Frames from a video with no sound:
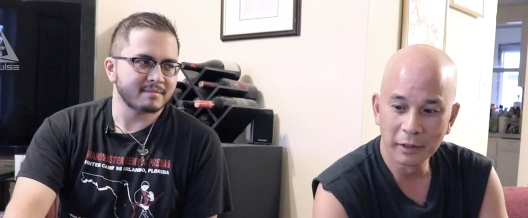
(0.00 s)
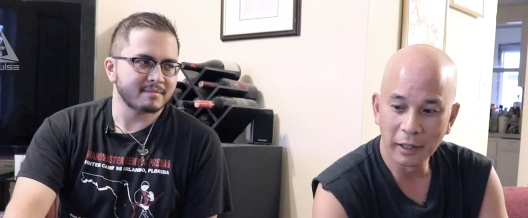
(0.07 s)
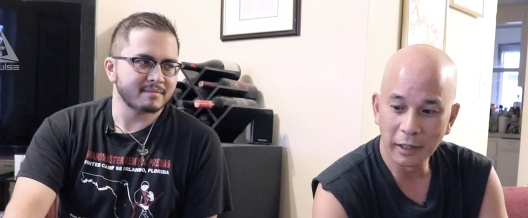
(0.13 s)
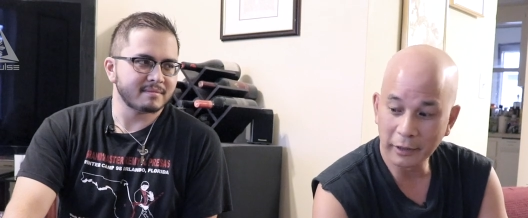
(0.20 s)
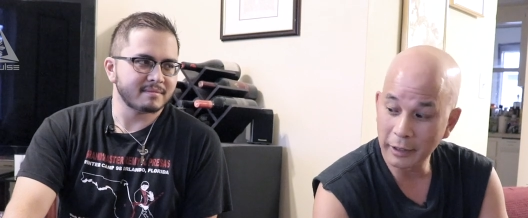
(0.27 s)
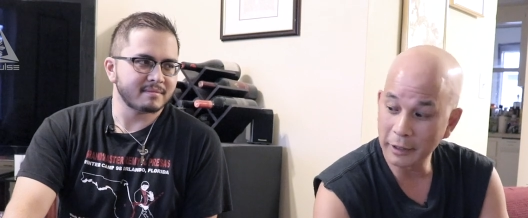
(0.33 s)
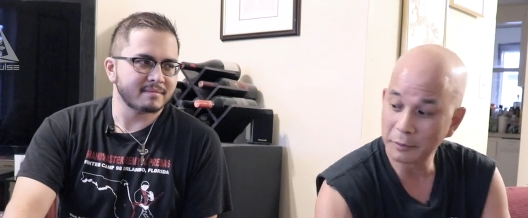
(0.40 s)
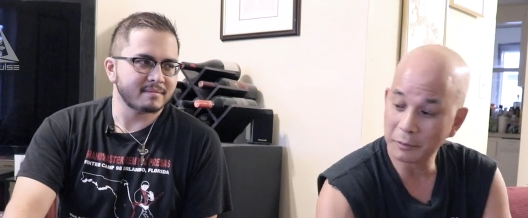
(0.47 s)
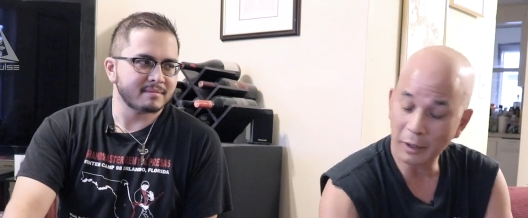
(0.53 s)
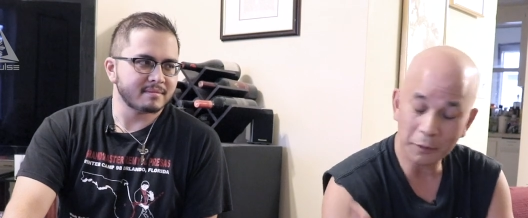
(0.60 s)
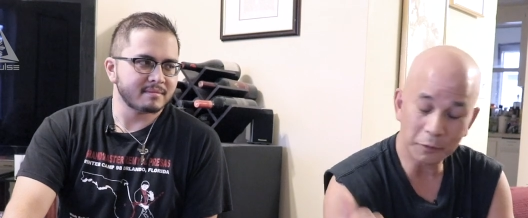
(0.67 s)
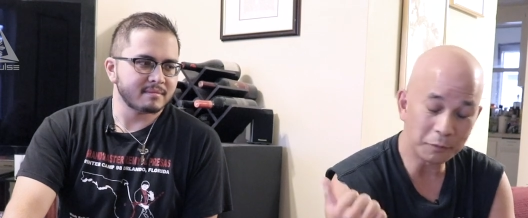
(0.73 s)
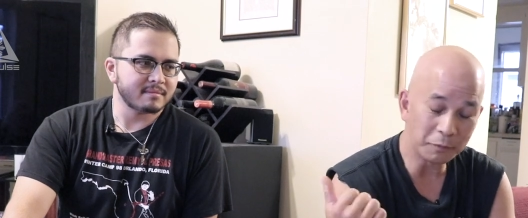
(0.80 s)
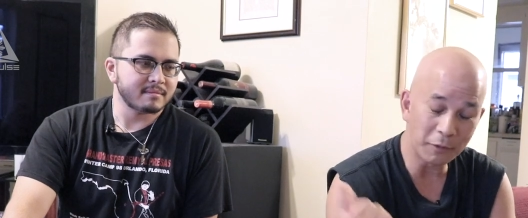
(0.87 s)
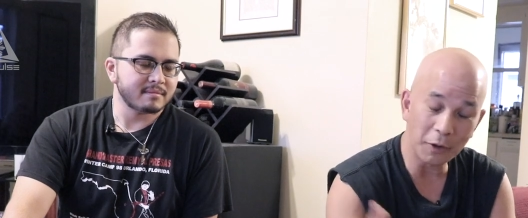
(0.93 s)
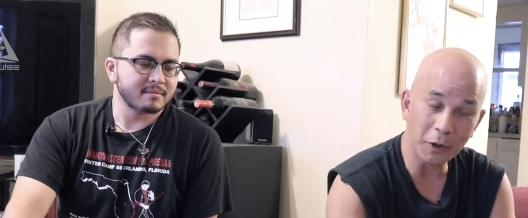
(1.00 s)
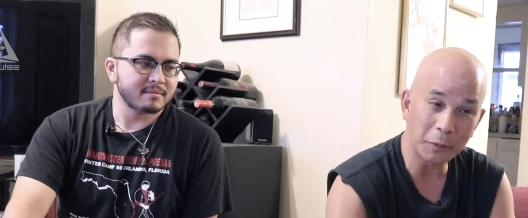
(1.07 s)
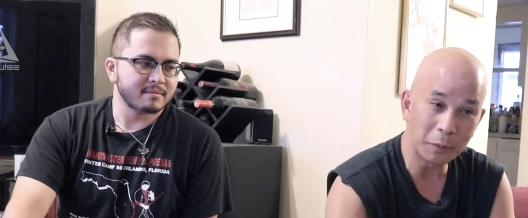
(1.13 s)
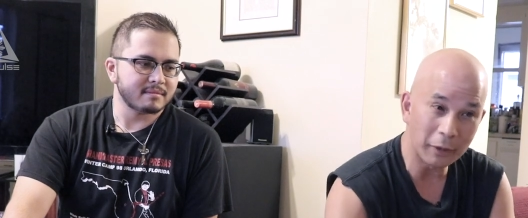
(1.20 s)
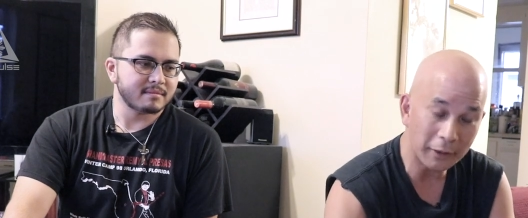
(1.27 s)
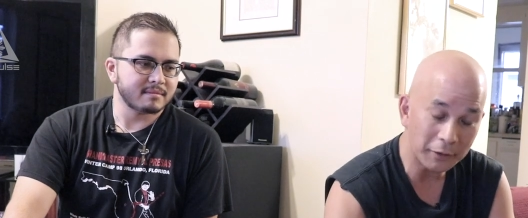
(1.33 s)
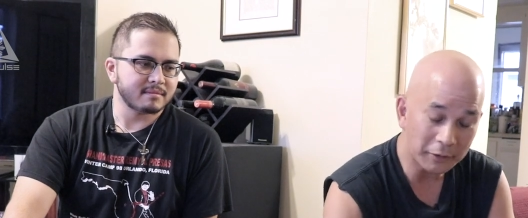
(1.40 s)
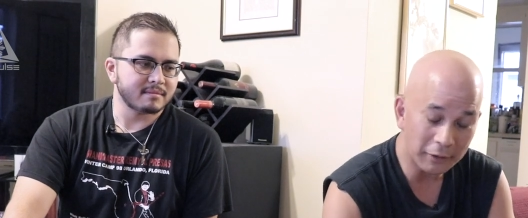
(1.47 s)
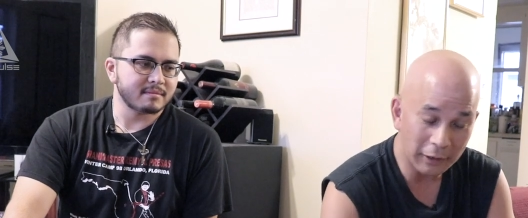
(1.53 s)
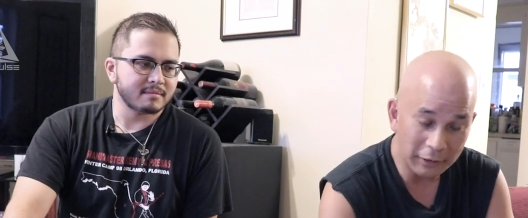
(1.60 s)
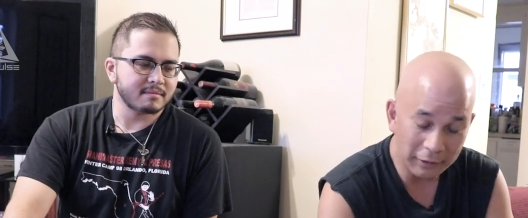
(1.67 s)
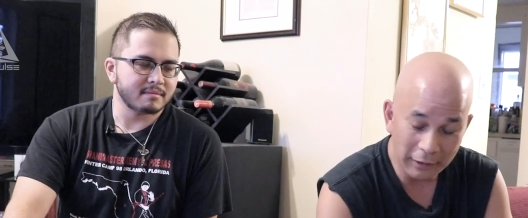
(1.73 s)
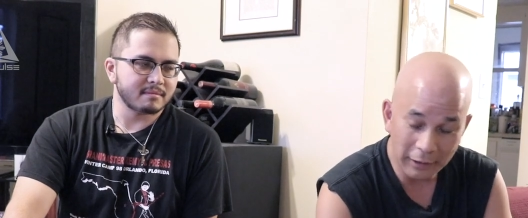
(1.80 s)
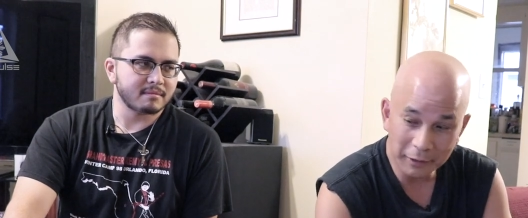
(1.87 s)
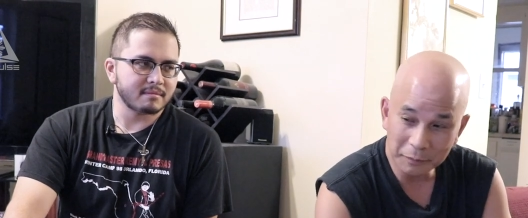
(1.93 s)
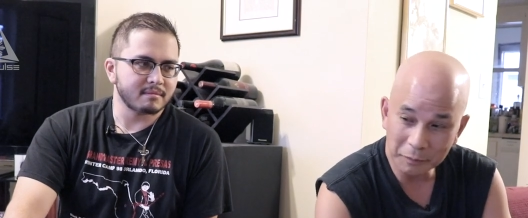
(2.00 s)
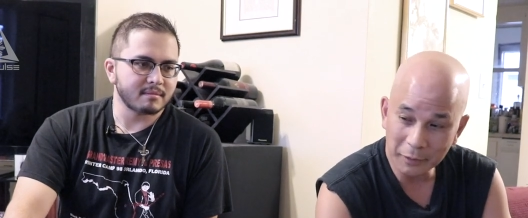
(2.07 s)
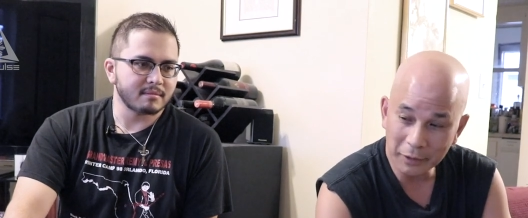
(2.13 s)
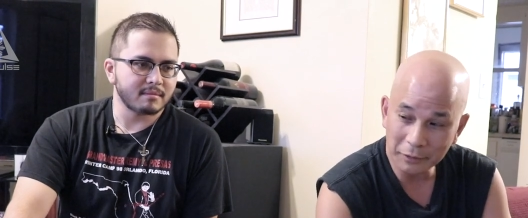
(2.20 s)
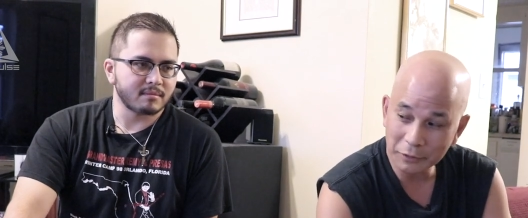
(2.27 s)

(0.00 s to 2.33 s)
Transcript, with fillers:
Speaker 1: And then I've been very blessed that, that my